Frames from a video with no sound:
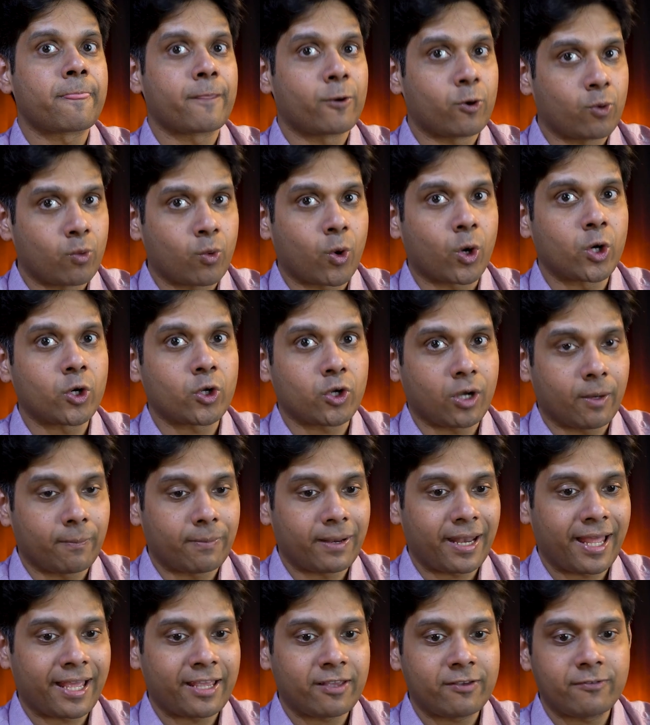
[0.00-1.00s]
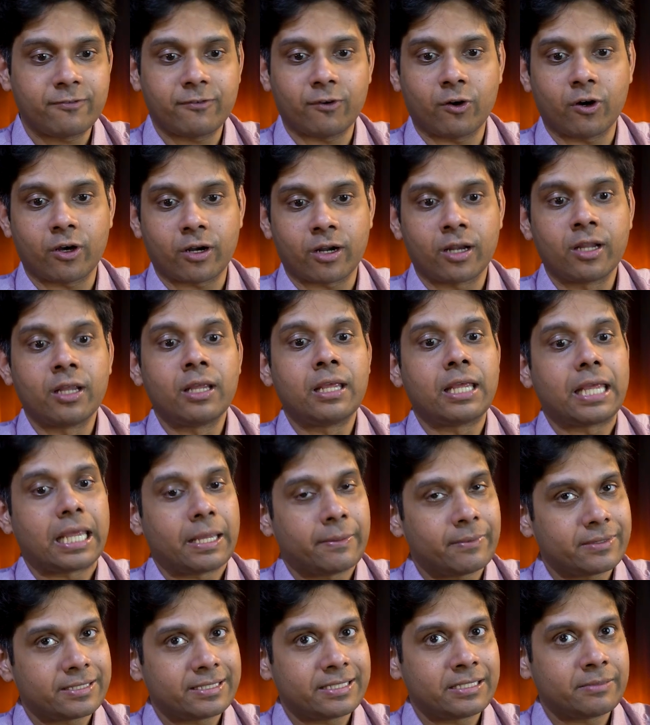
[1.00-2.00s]
who want to apply for
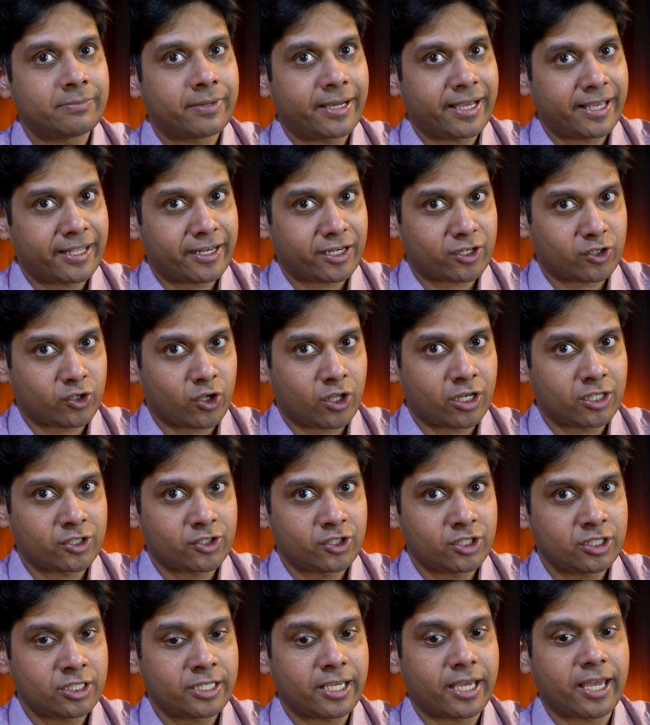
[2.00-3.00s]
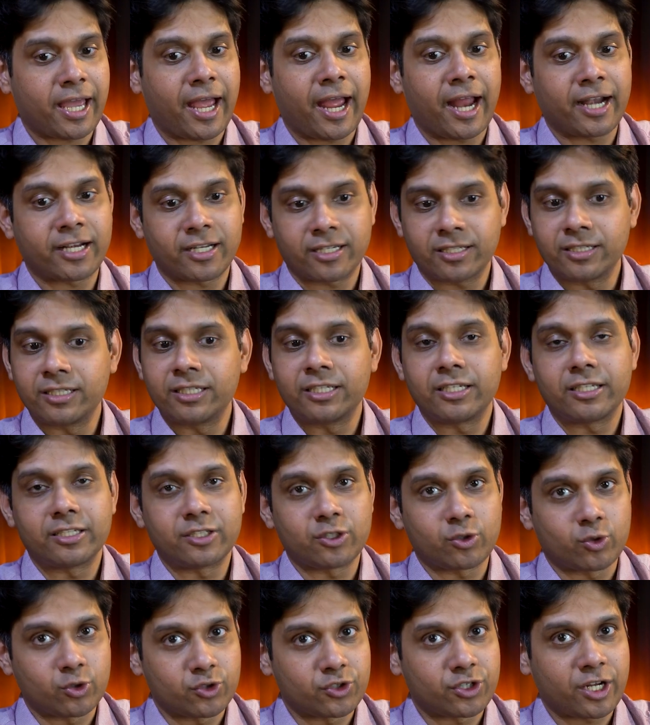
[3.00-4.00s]
MSc Biotechnology at
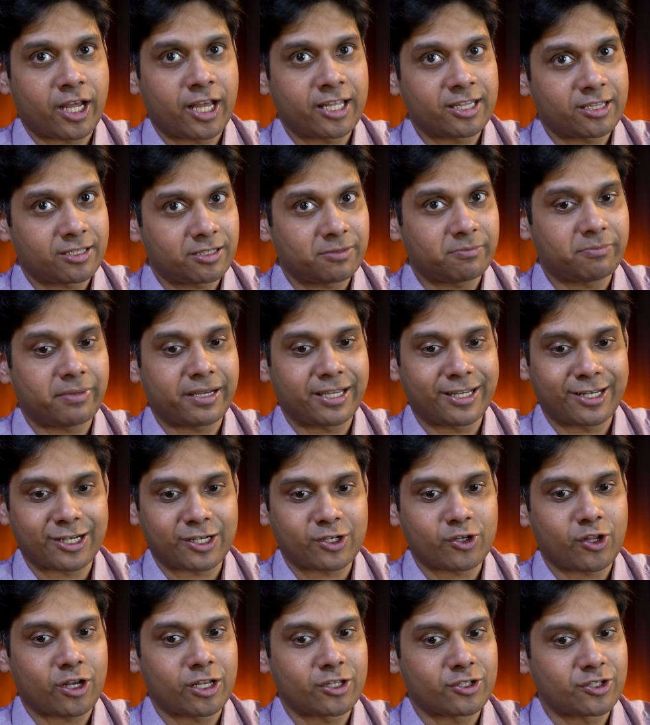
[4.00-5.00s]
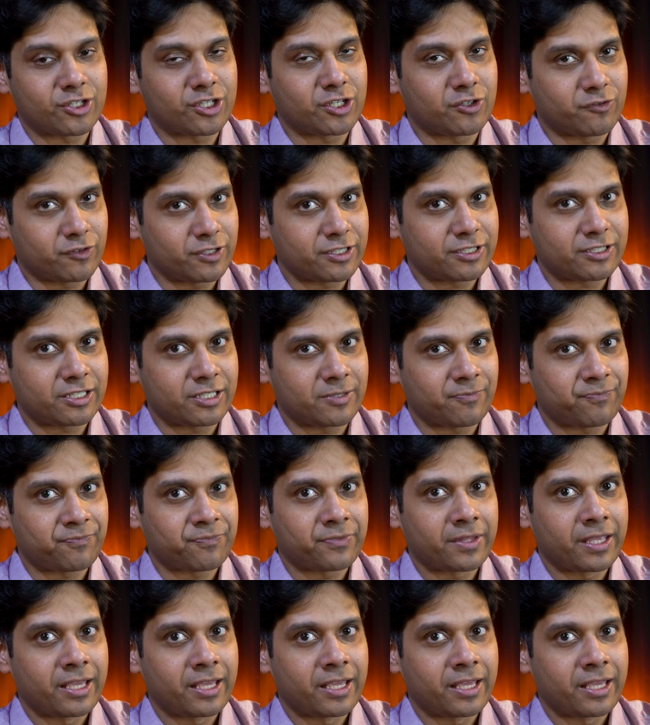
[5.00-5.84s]
Gujarat Biotechnology University.